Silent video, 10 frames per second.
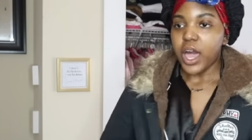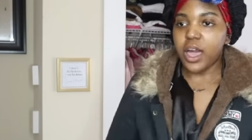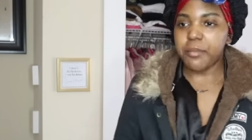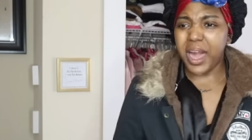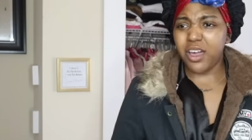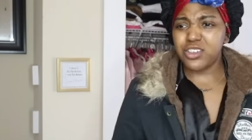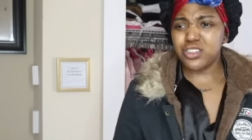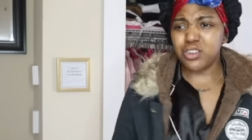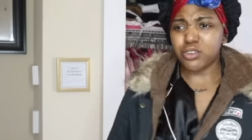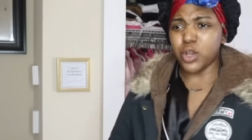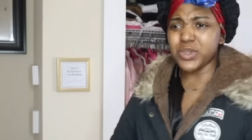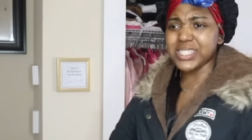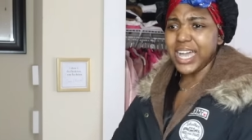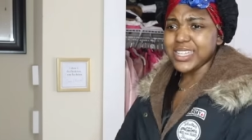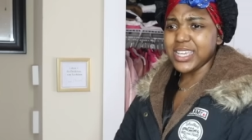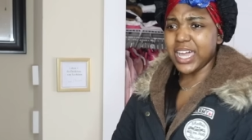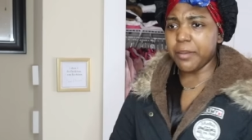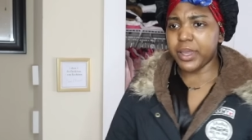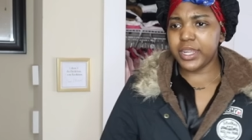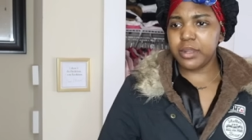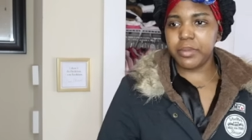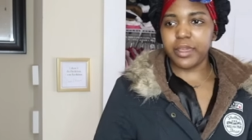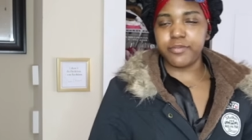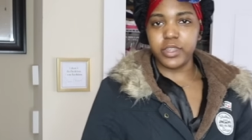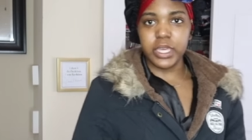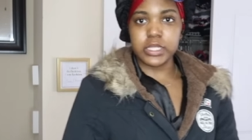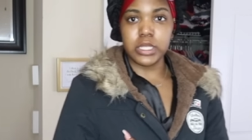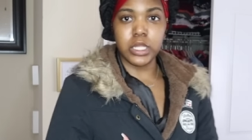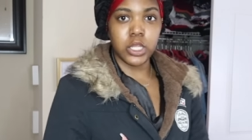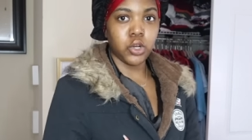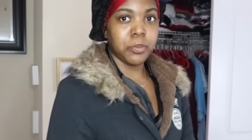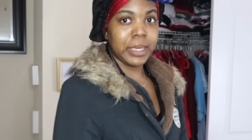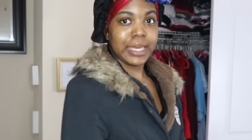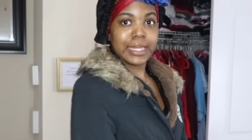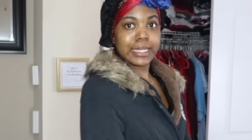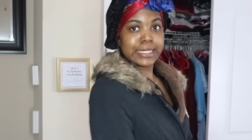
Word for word: I also don't know what size I got mine in, but I feel like it's a little bit